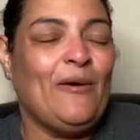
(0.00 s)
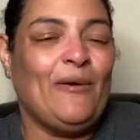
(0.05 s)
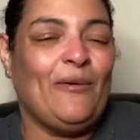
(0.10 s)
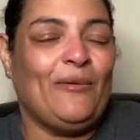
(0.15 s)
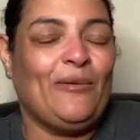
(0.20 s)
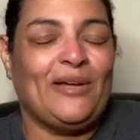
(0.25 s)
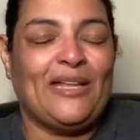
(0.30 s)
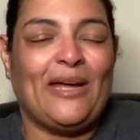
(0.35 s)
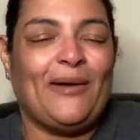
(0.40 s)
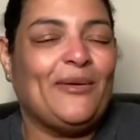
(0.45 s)

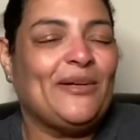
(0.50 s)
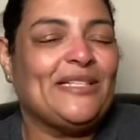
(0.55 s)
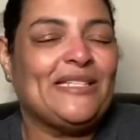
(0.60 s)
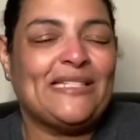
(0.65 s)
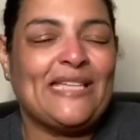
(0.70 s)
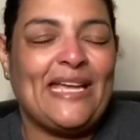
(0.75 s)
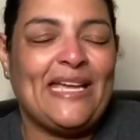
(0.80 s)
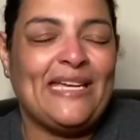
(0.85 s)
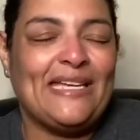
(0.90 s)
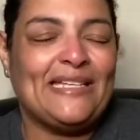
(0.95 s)
What I would
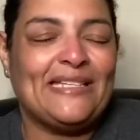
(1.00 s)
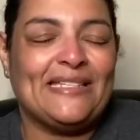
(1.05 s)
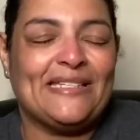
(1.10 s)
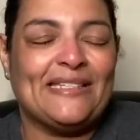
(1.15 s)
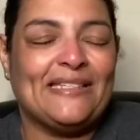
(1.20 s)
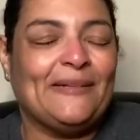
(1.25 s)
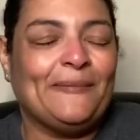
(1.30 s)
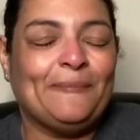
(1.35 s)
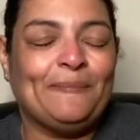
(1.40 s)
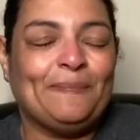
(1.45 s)
say is,
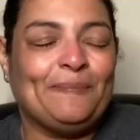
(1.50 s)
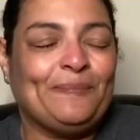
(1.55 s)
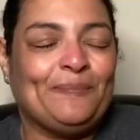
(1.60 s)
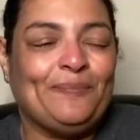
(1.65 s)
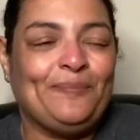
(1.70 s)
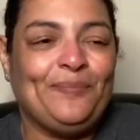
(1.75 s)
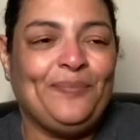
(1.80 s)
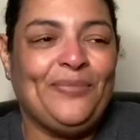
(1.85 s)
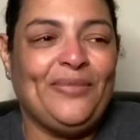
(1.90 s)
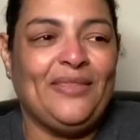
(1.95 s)

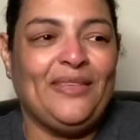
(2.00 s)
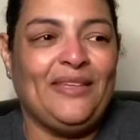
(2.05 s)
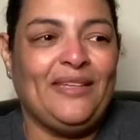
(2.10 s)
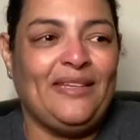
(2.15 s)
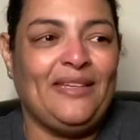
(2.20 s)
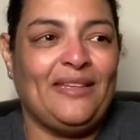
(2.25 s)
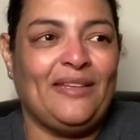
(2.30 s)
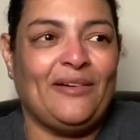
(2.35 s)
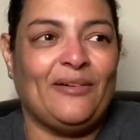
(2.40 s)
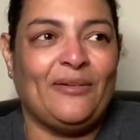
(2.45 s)

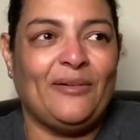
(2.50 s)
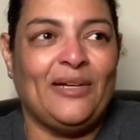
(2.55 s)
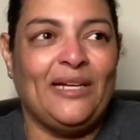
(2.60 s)
you know,